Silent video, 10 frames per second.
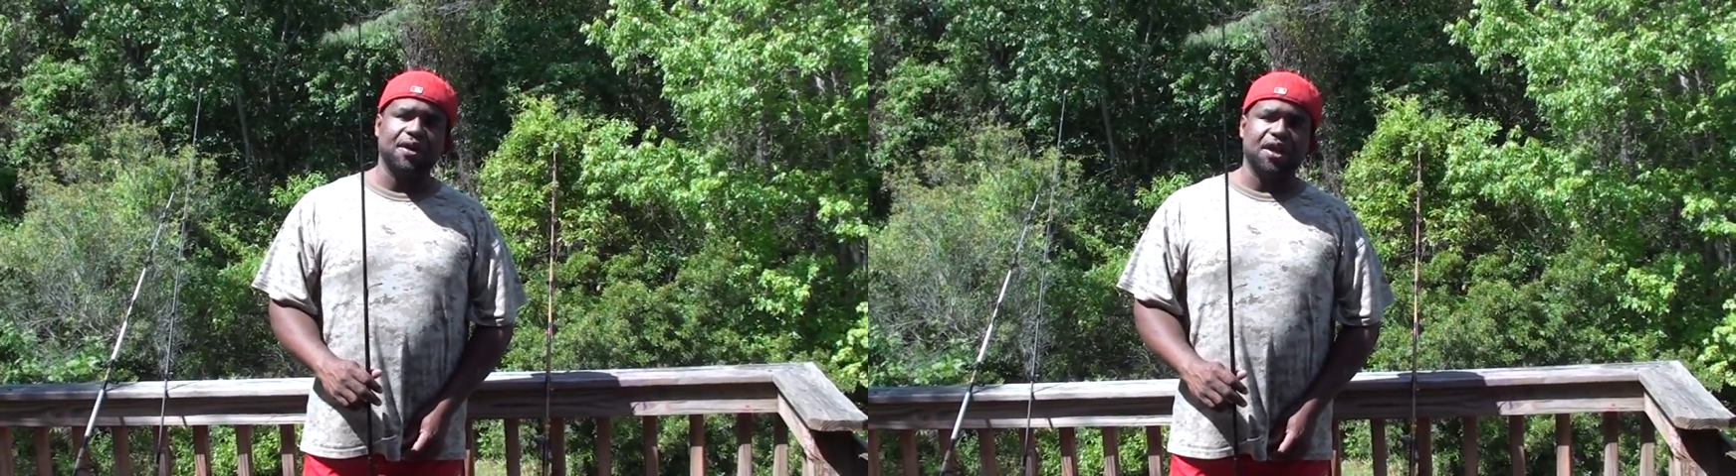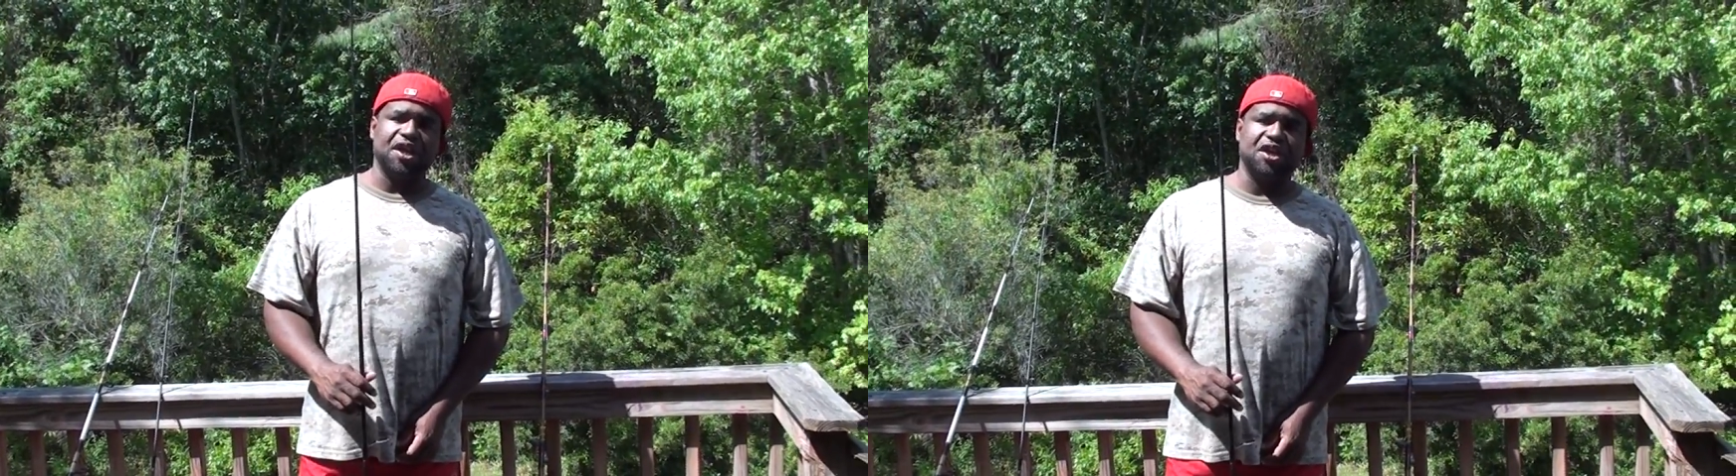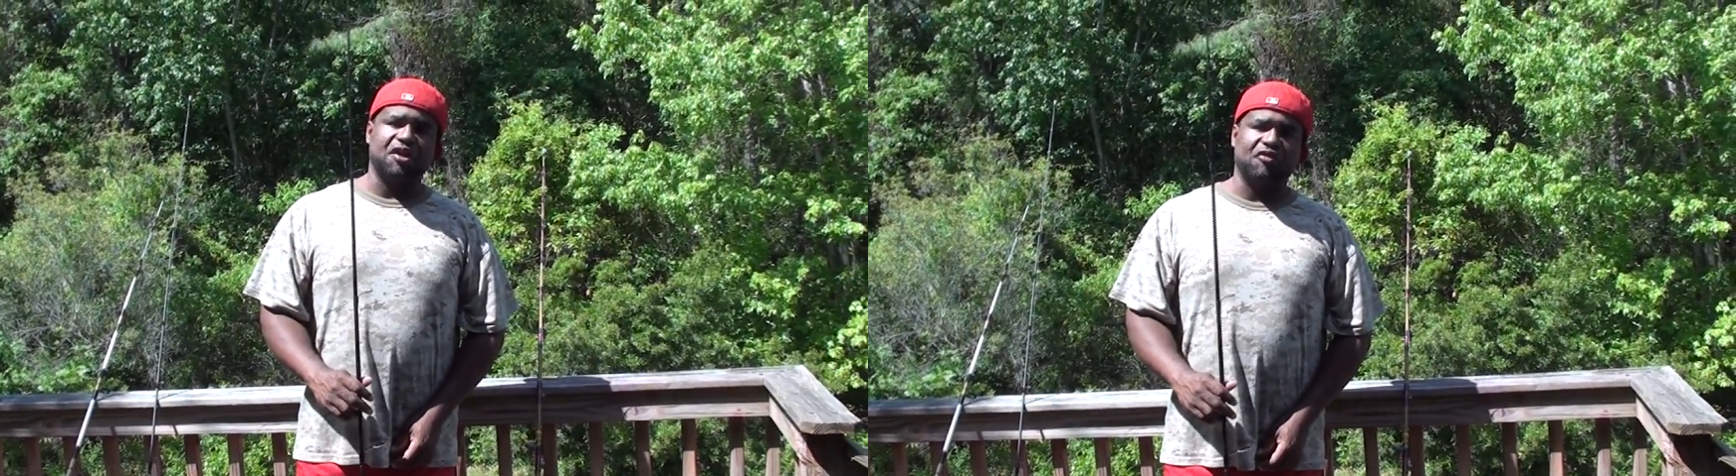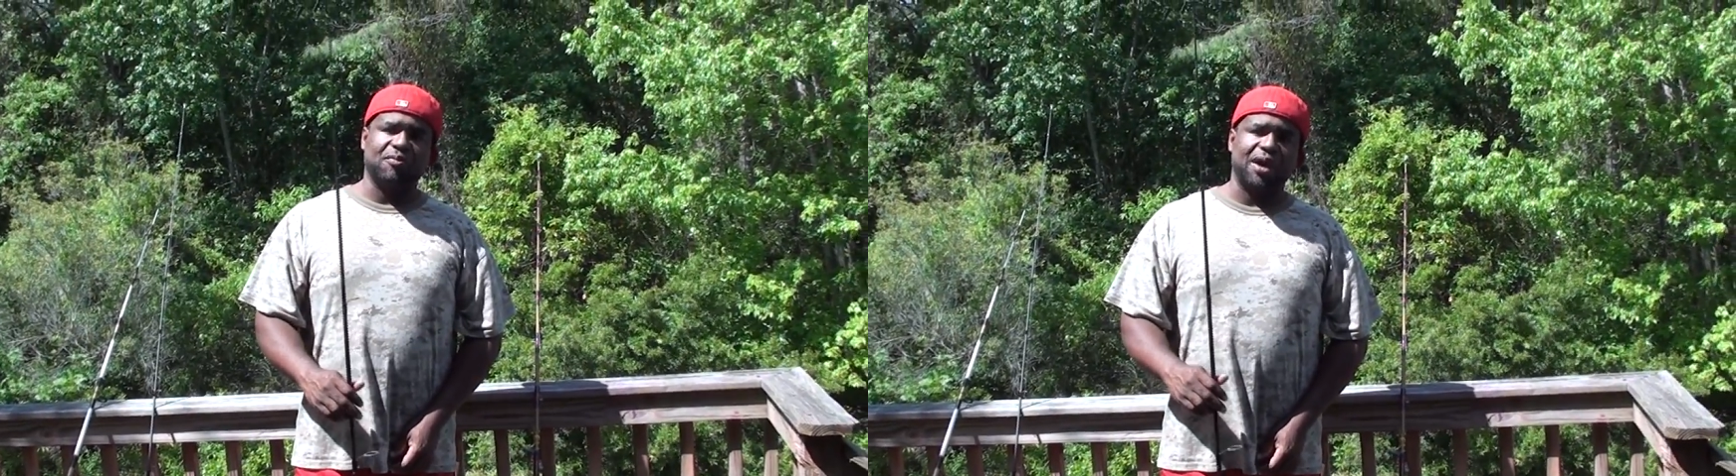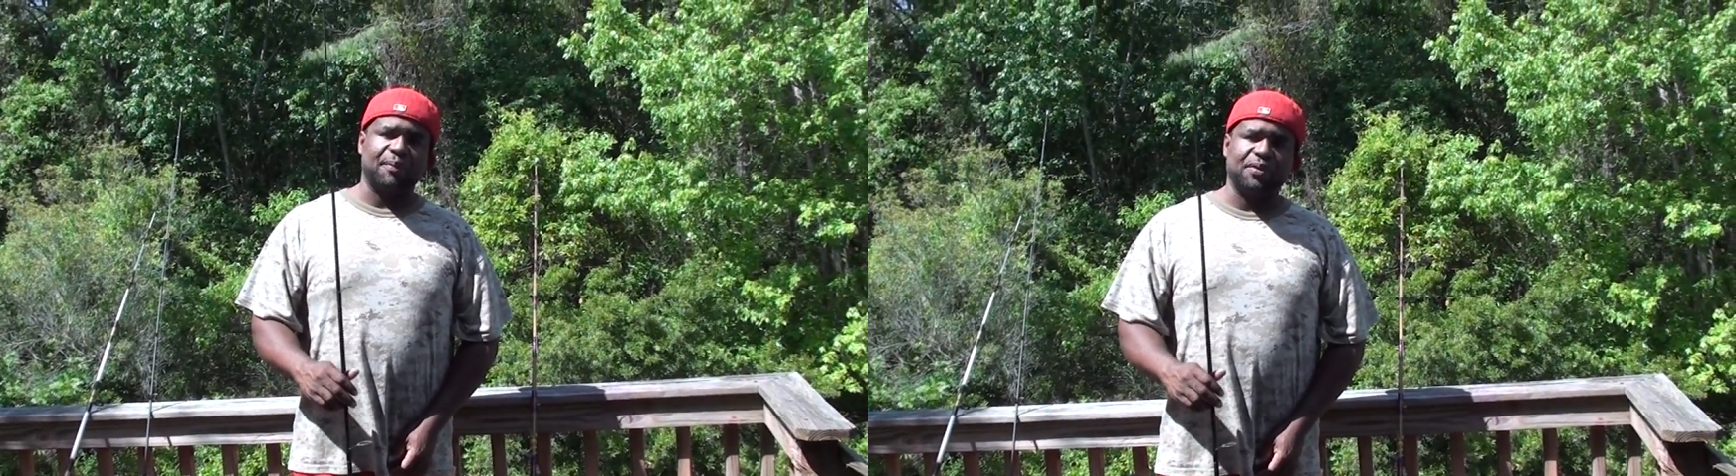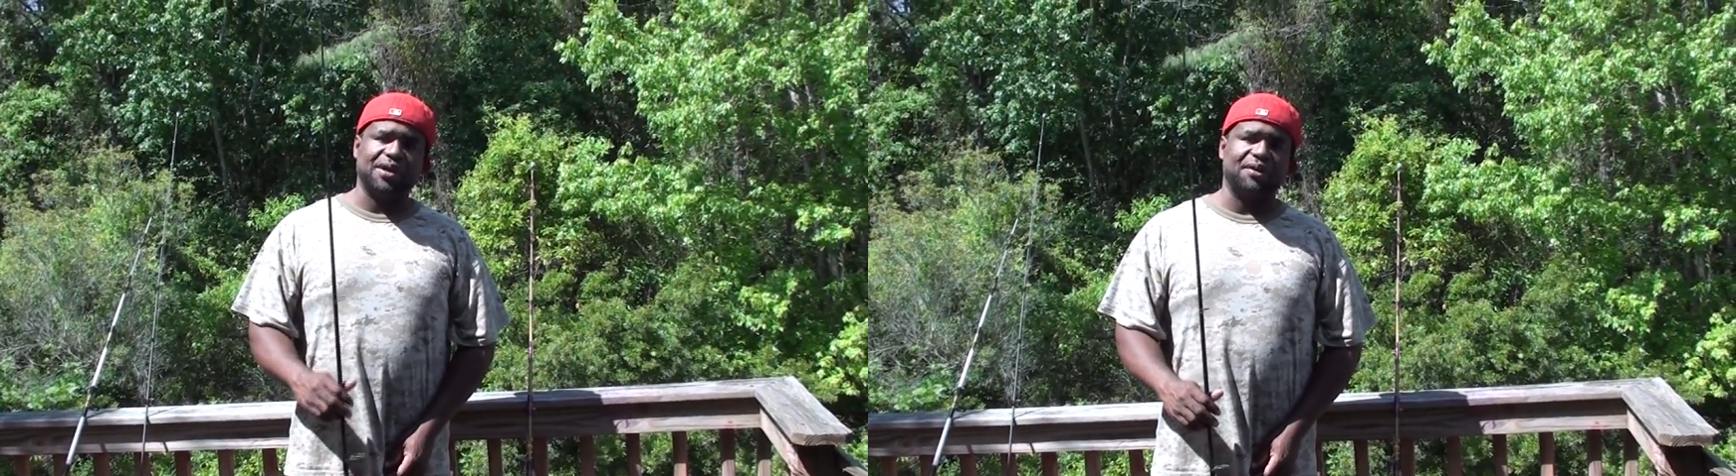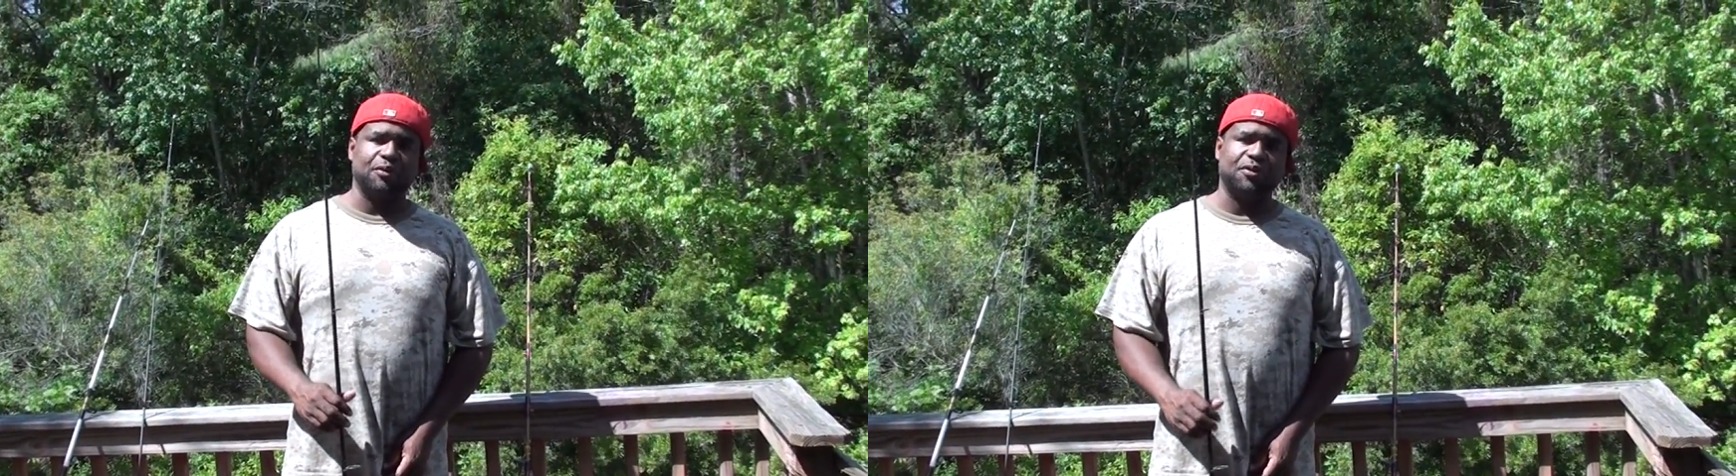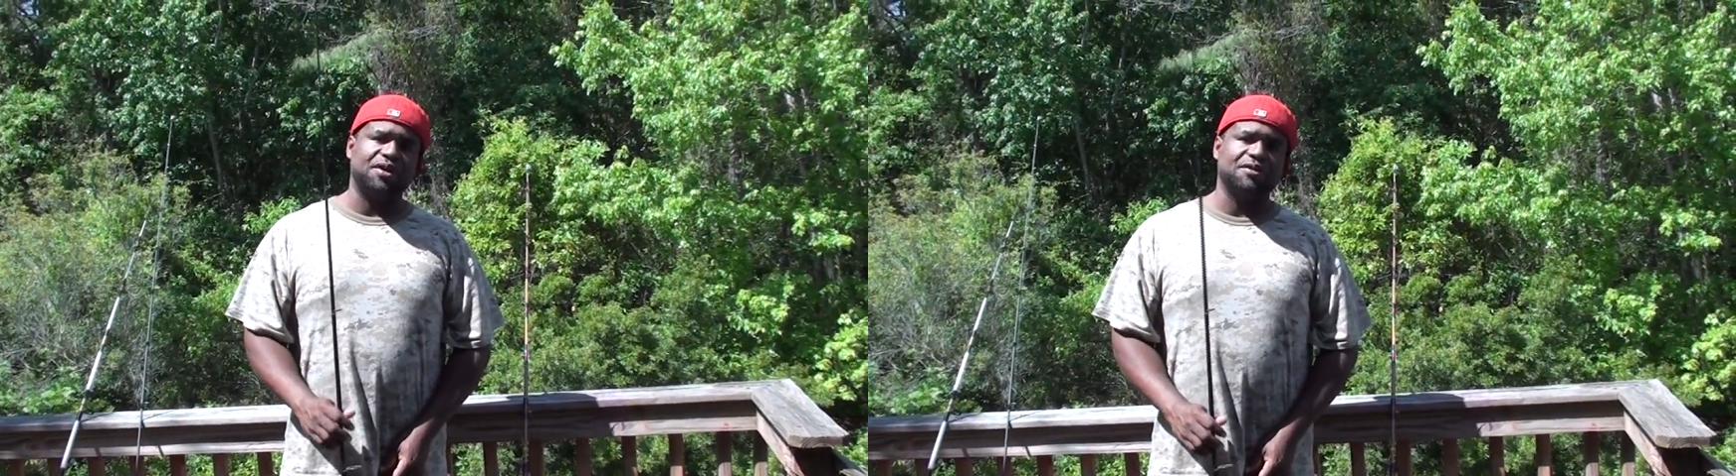and you don't worry about putting out the
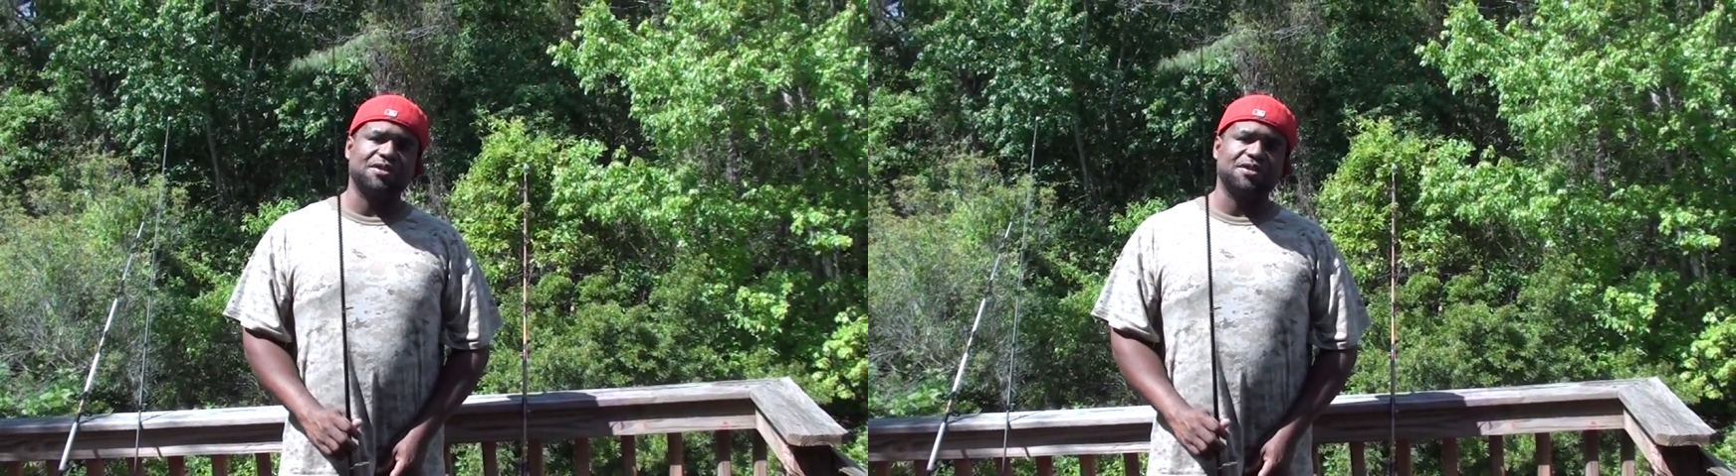window,